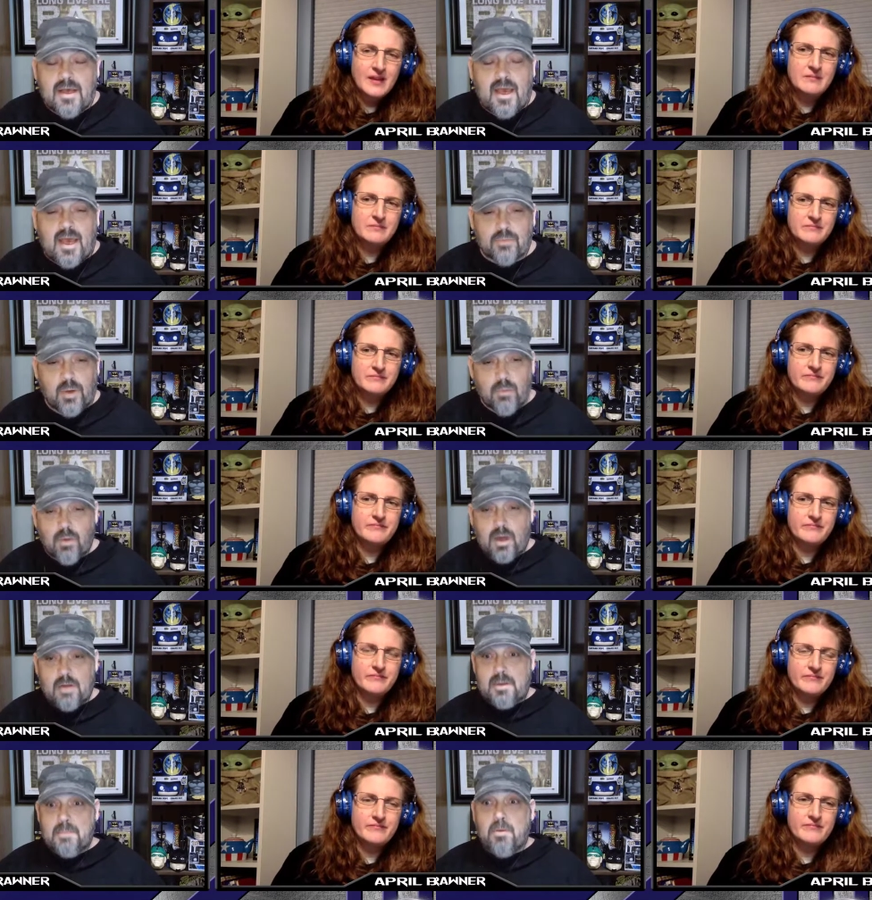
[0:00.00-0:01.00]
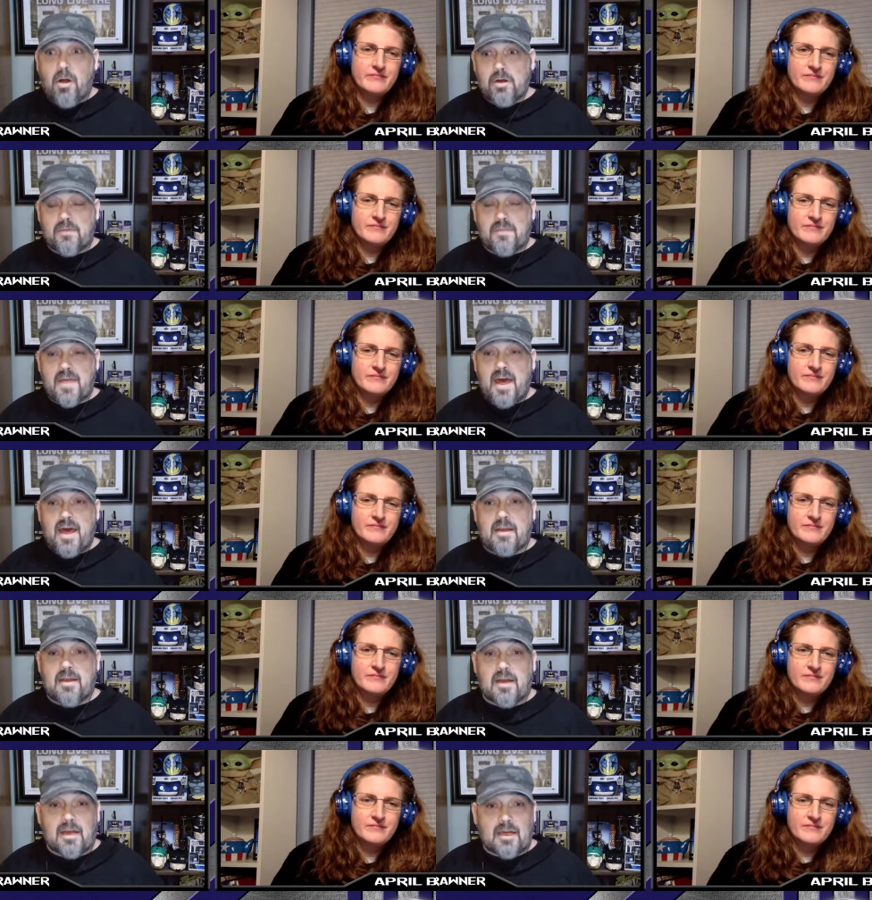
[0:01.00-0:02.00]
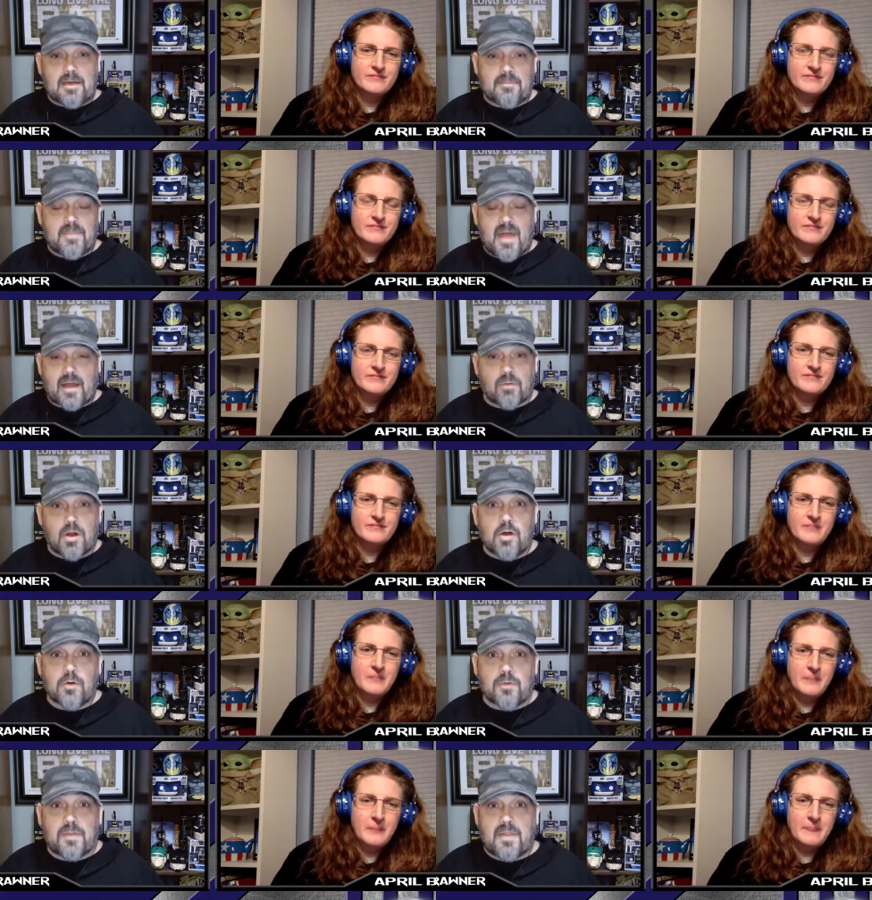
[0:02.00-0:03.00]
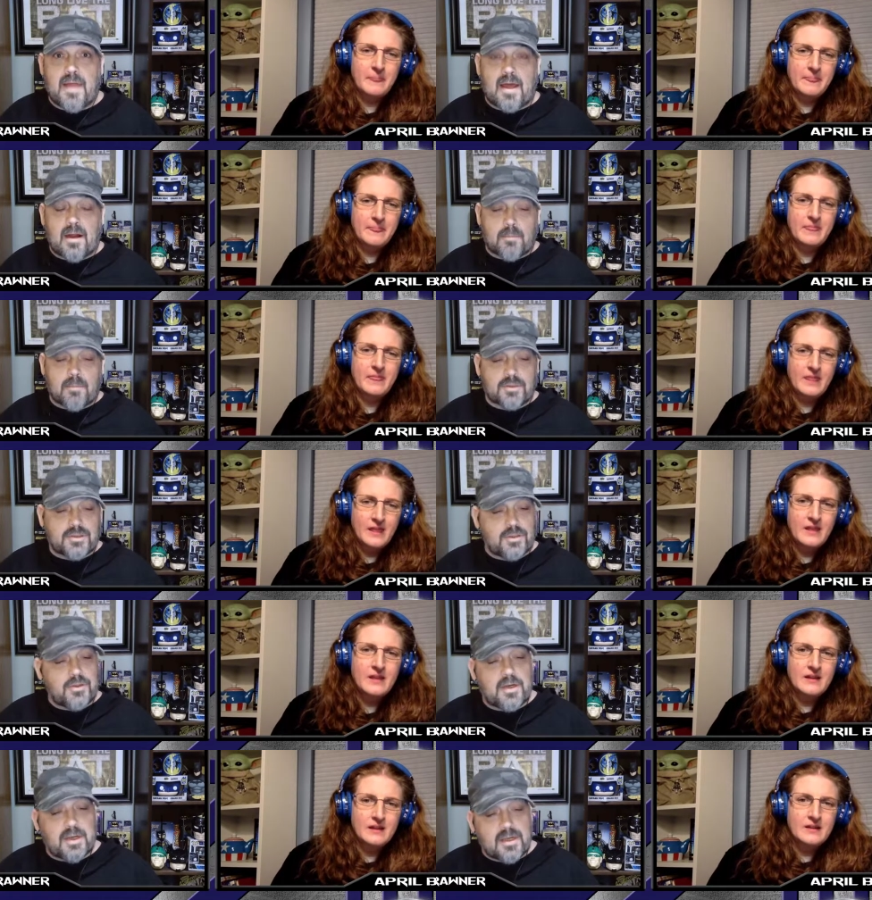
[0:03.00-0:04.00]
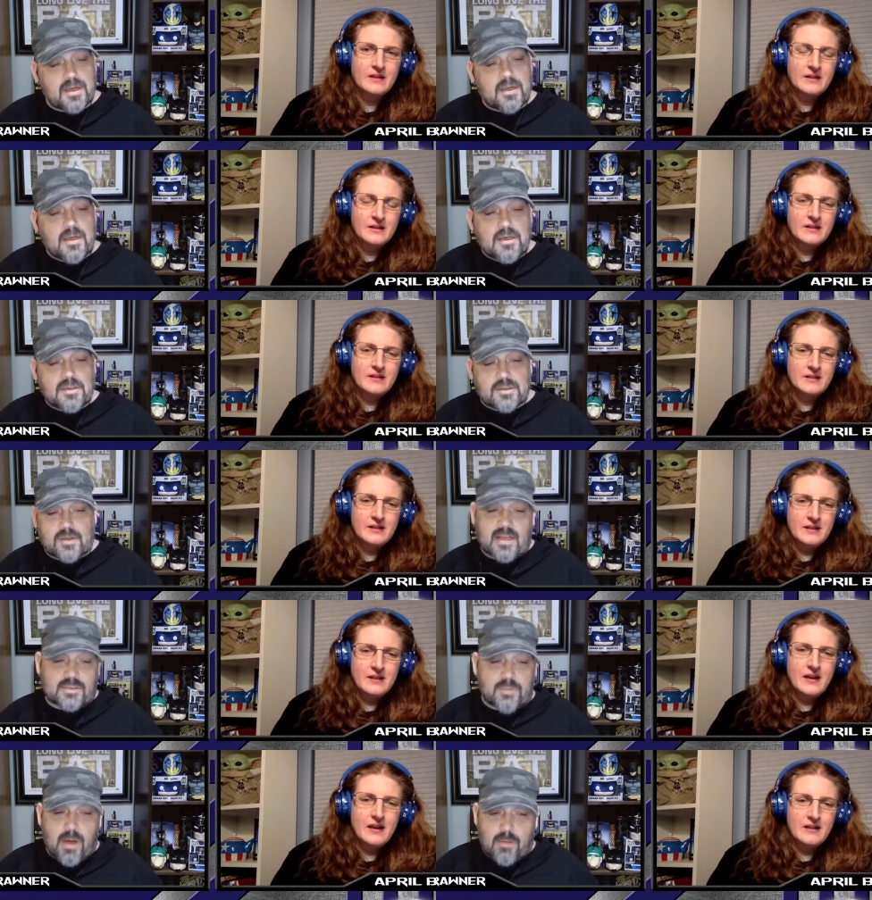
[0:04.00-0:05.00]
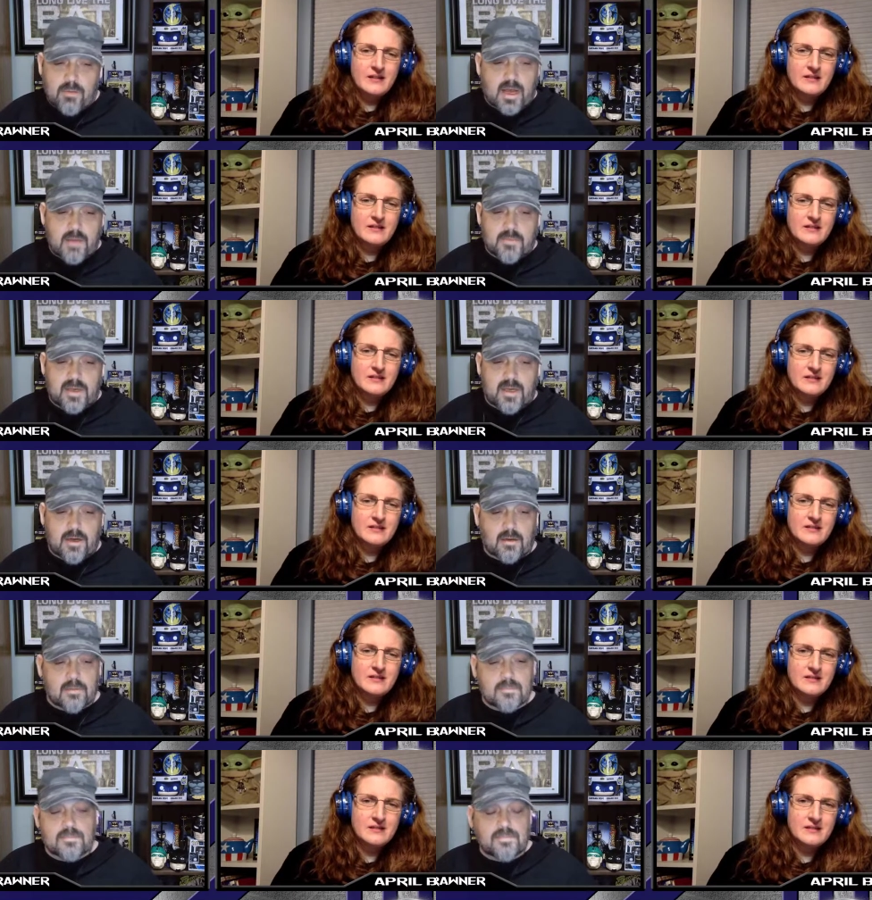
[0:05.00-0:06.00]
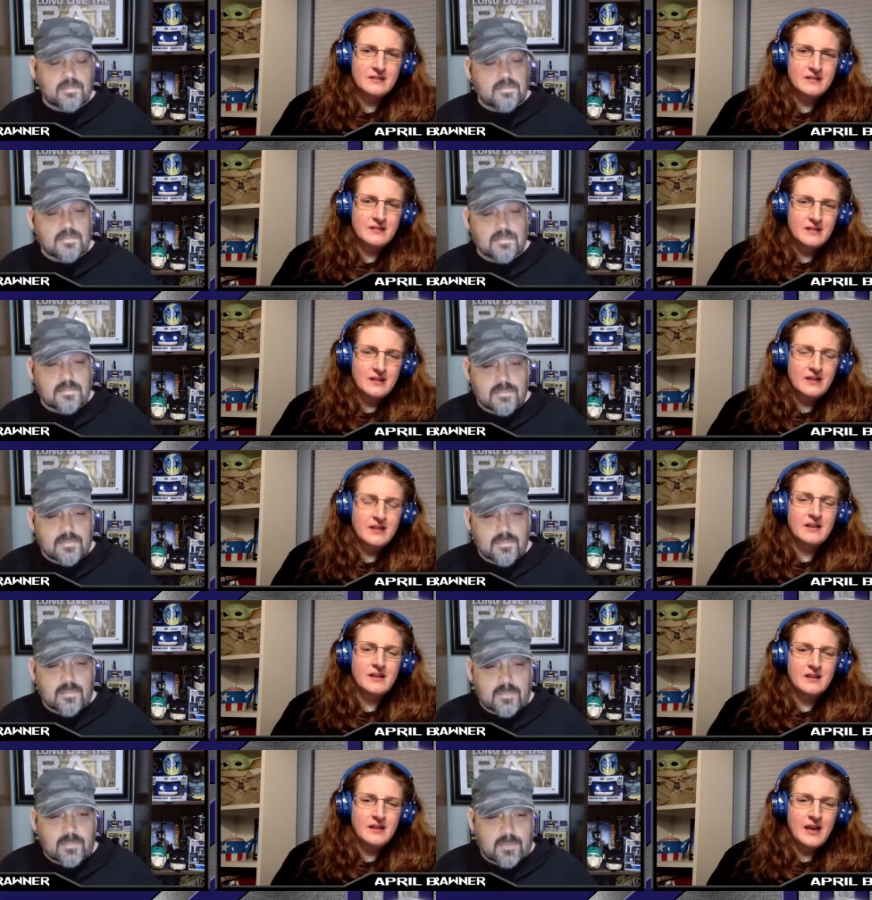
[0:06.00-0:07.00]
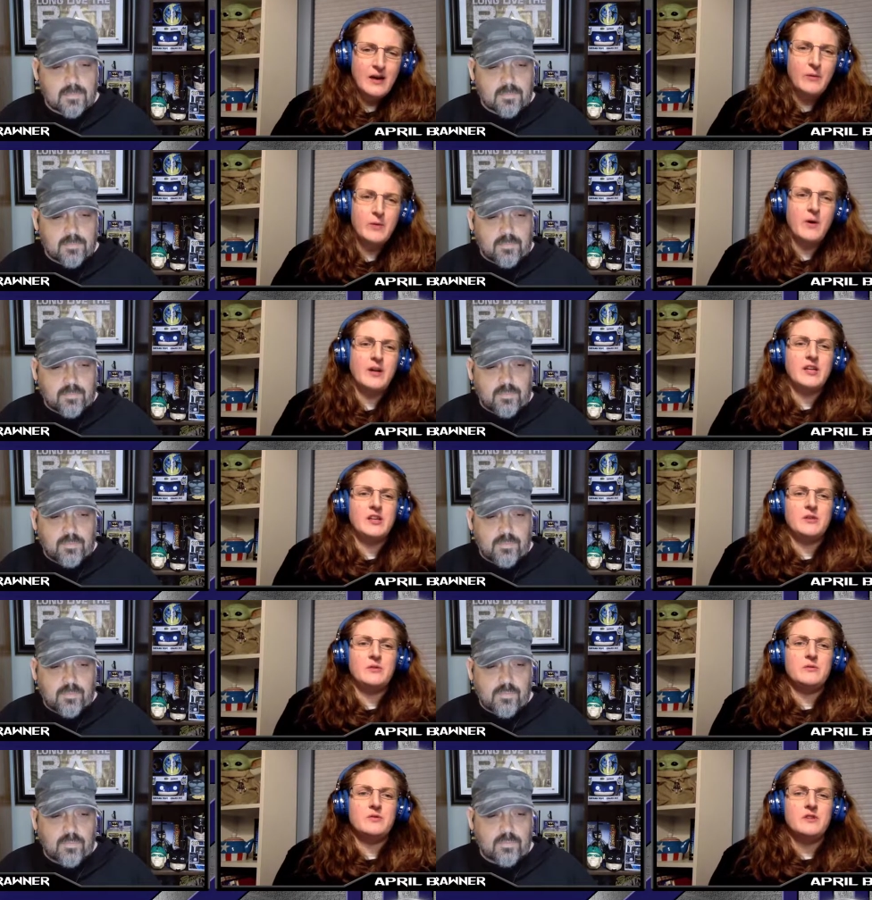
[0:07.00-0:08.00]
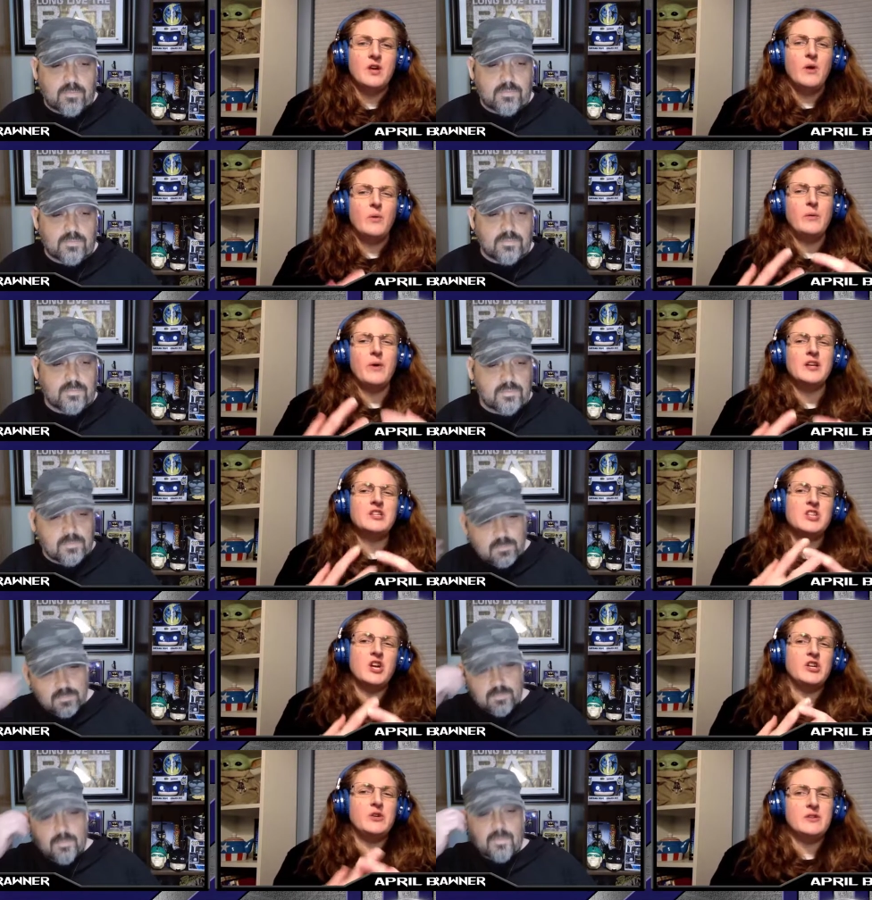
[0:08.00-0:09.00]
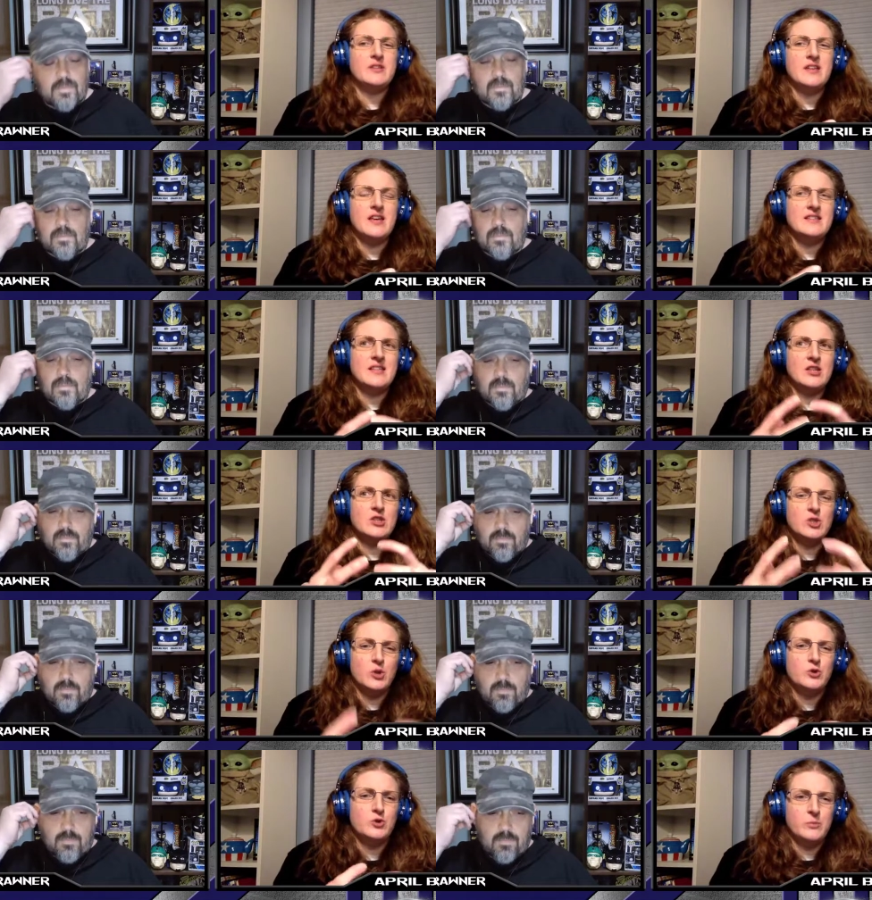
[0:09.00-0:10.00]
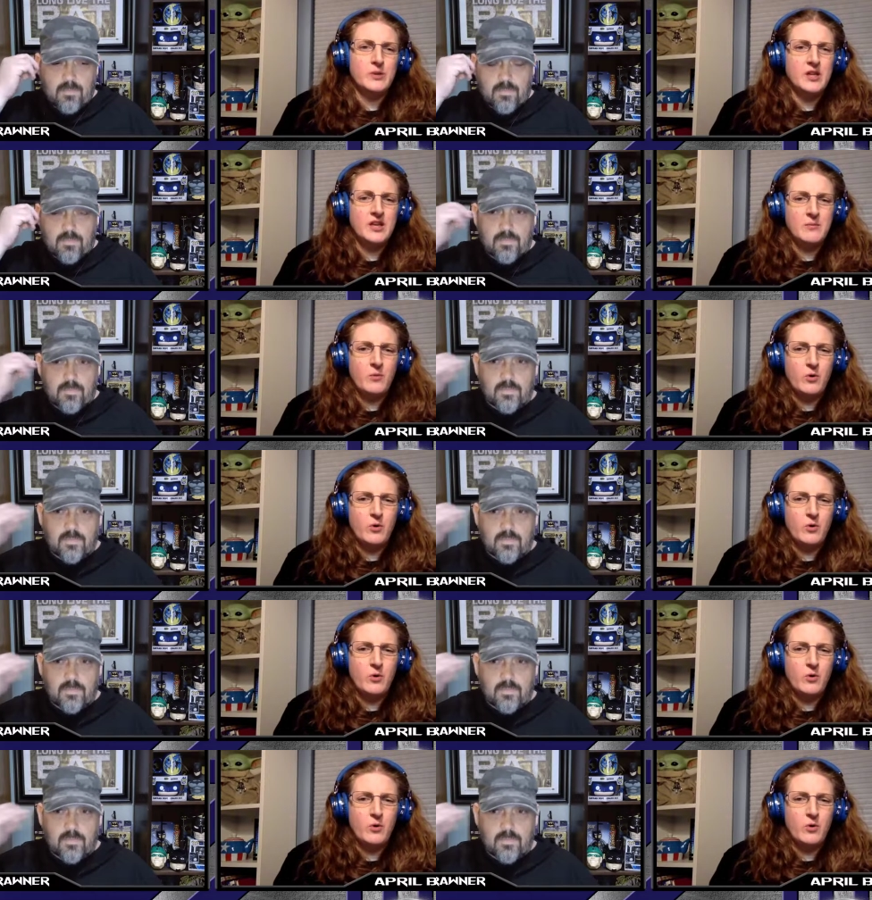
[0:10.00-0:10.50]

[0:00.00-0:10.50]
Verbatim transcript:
Speaker 1: and we want to be part of that that growth and that opportunity. So
Speaker 2: that's why we're coming here. Yeah, we want to start utilizing social media